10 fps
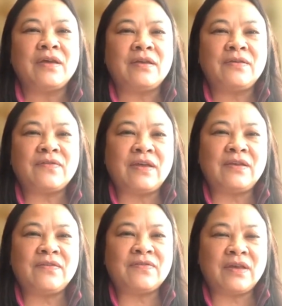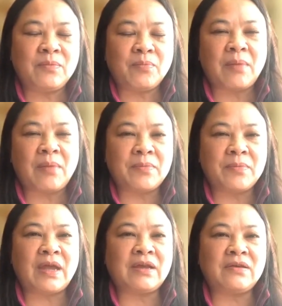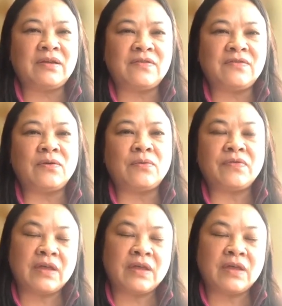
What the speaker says: is the key problem that they need to deal with.